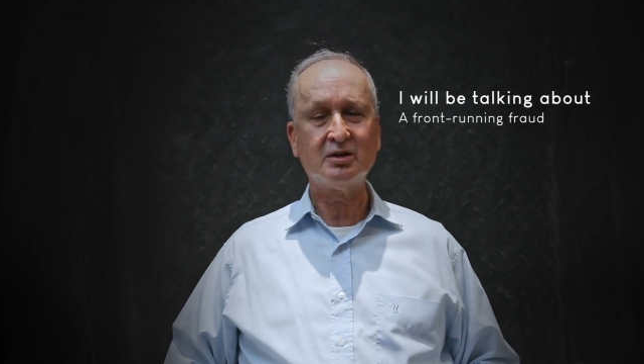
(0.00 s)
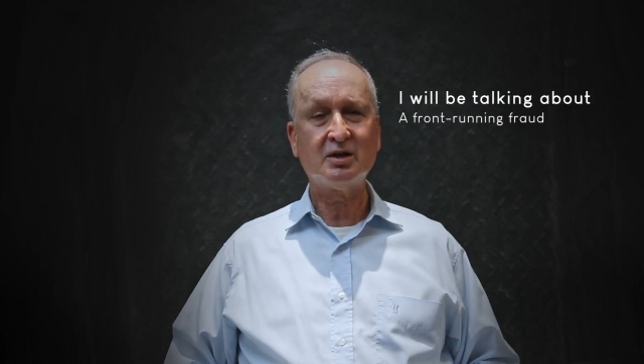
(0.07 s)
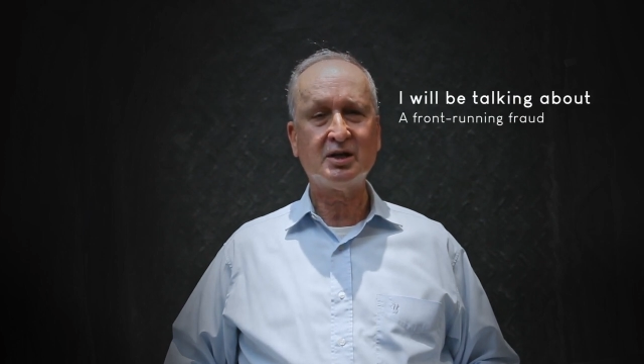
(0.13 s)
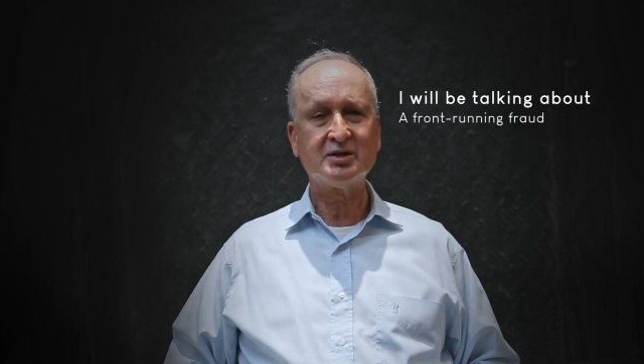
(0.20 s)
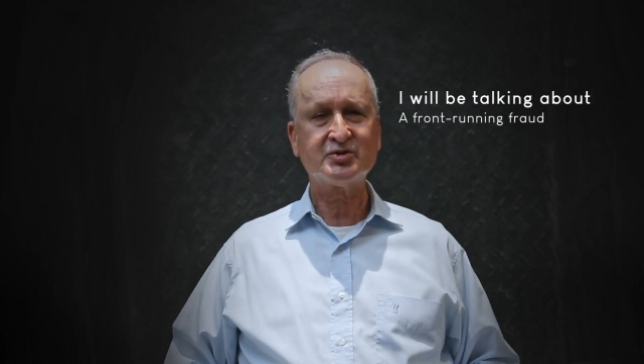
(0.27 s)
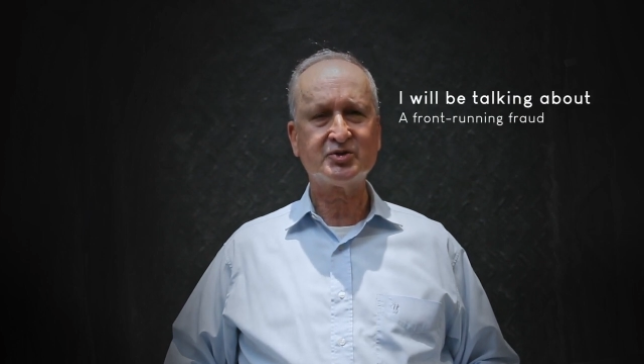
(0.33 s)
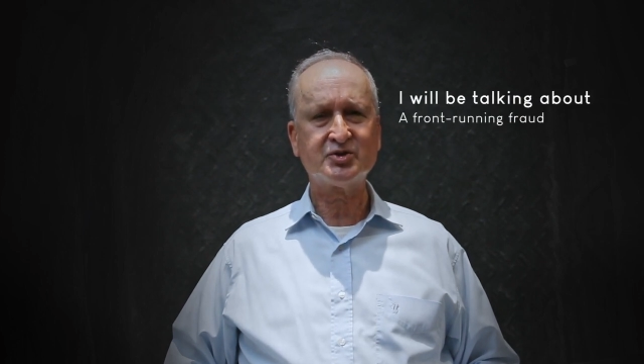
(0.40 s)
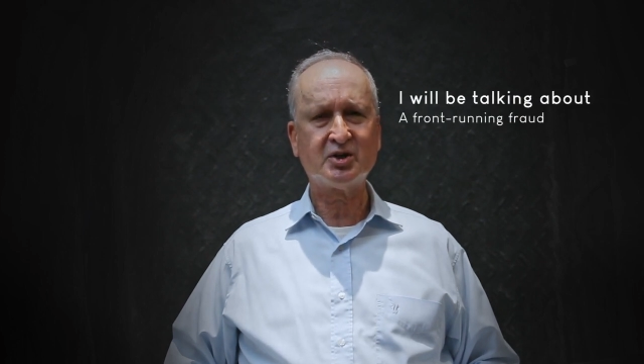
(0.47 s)

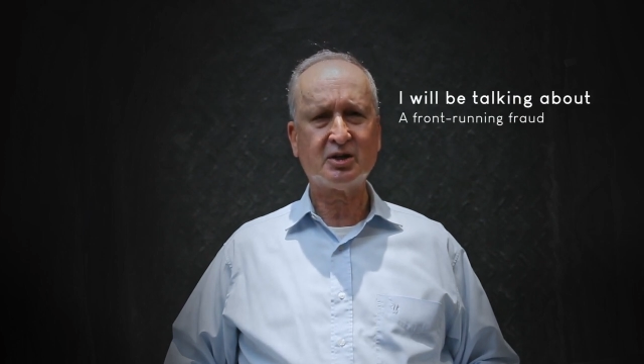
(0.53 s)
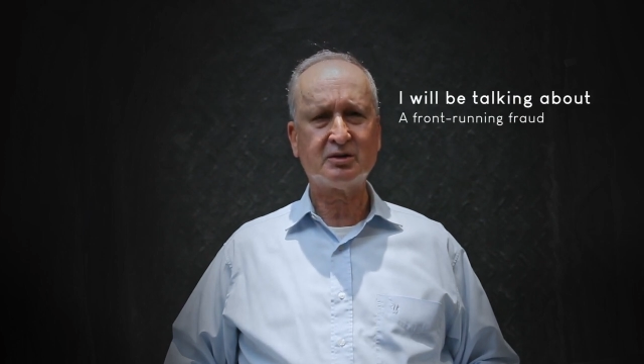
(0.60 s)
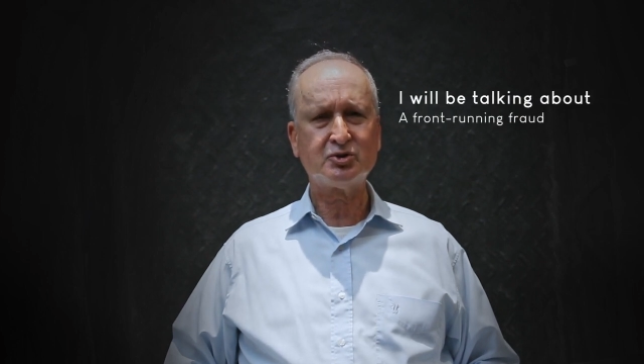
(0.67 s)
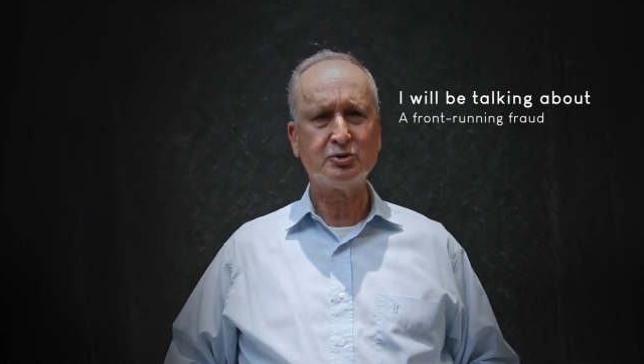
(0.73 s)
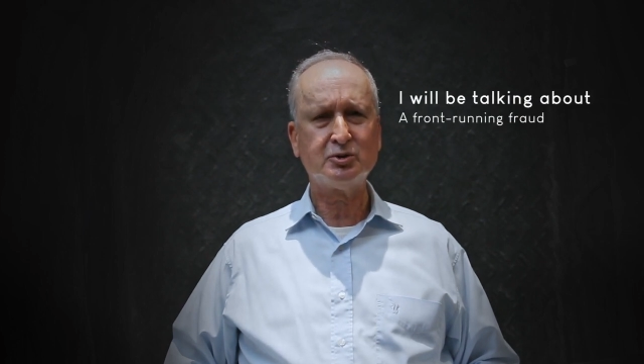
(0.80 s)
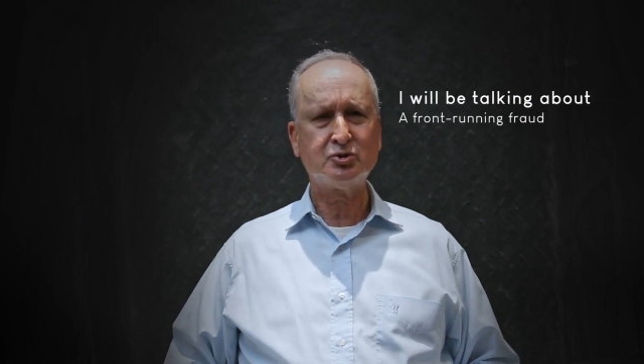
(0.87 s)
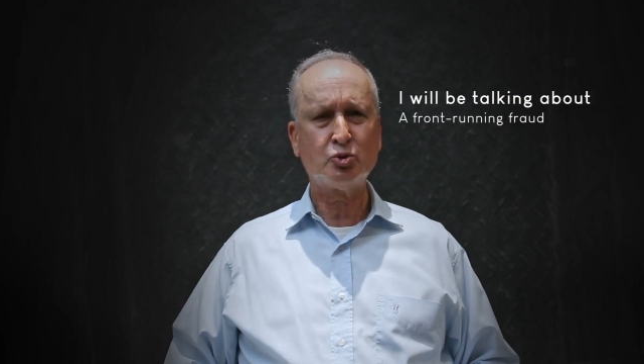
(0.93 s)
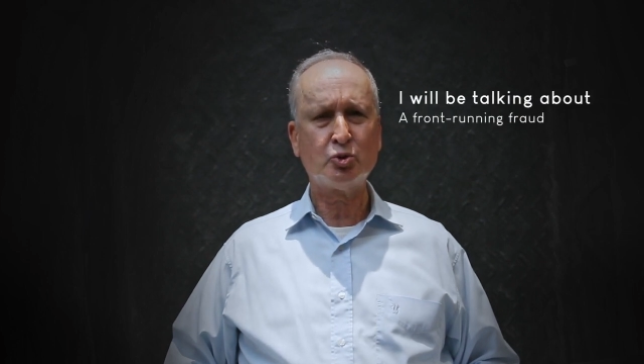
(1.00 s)
As I said, I'll
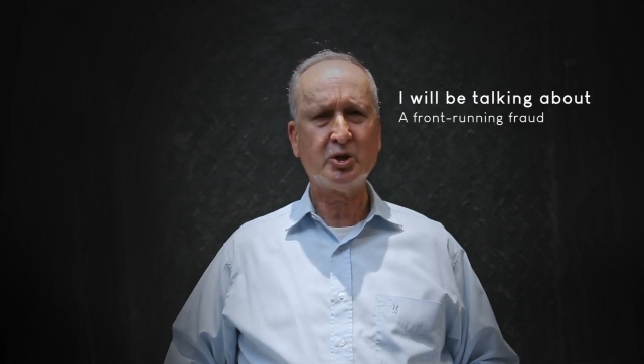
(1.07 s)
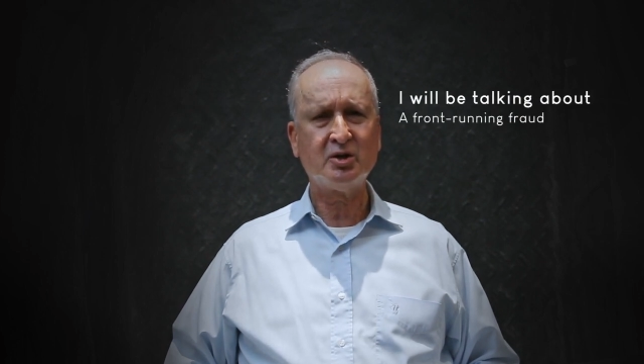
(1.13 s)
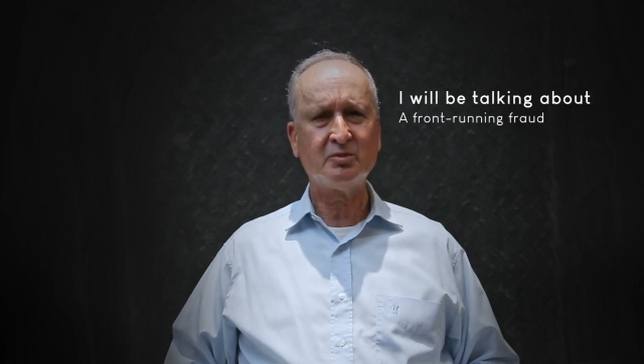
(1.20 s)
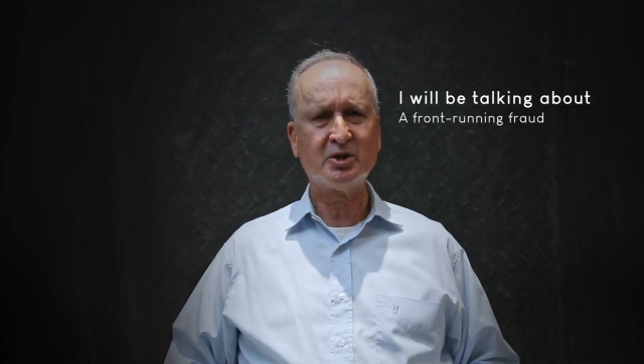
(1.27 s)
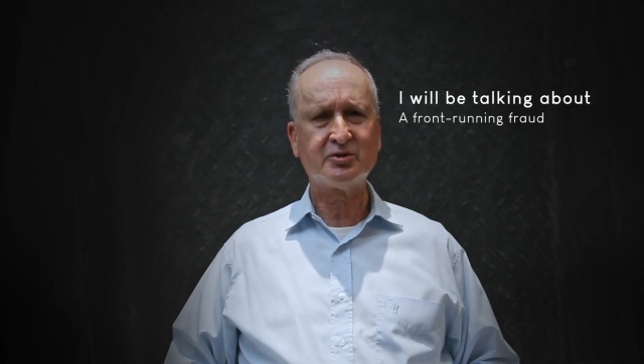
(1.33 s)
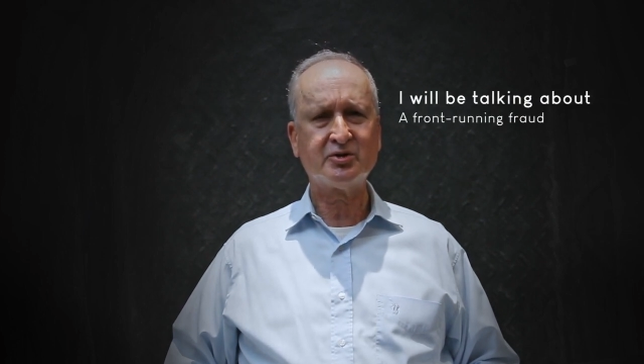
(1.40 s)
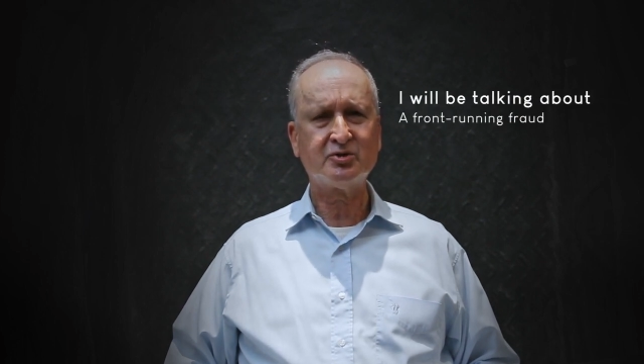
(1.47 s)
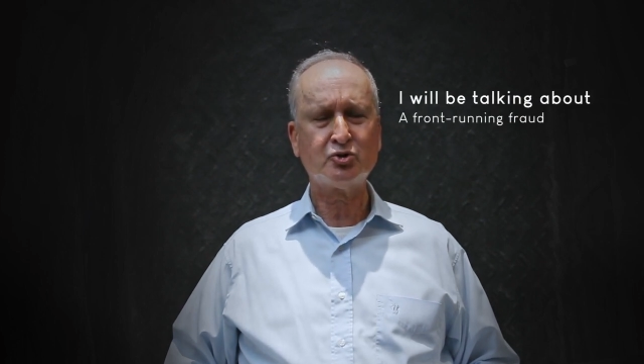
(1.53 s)
be talking
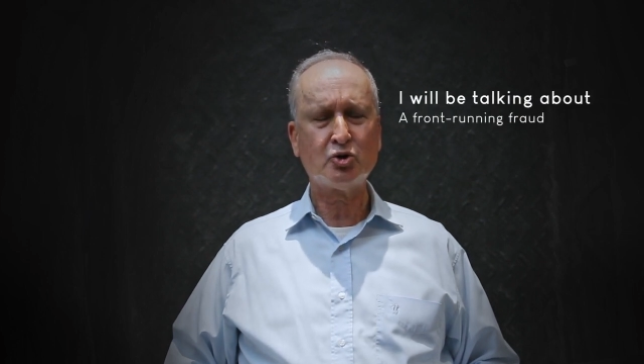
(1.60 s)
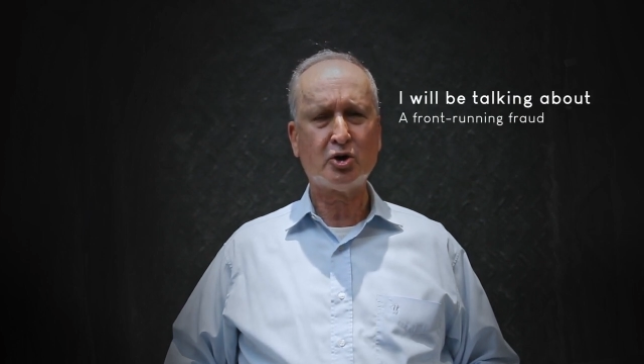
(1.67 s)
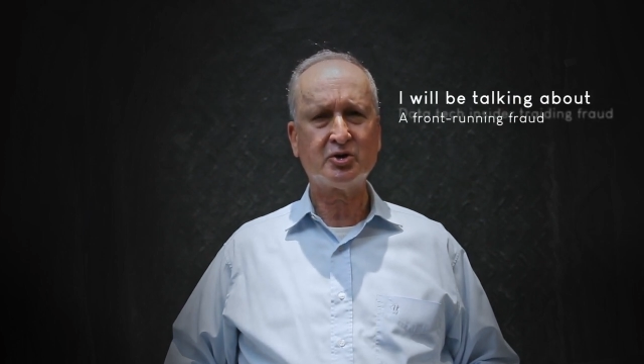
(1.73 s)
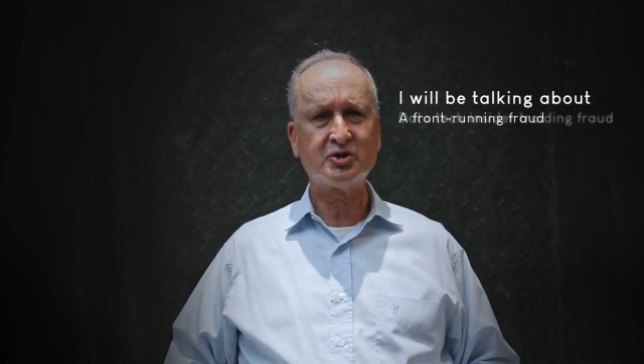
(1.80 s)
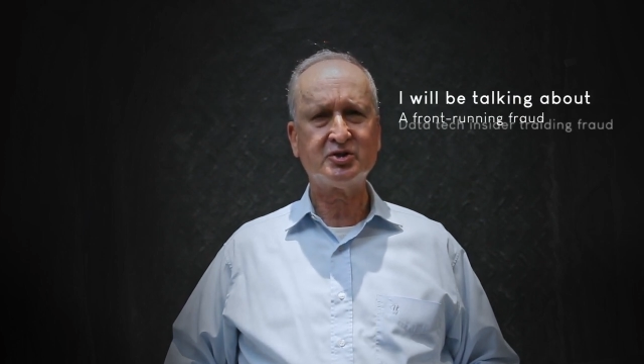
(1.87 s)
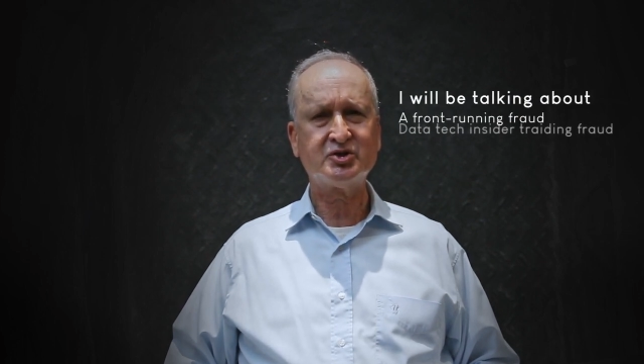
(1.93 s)
about the data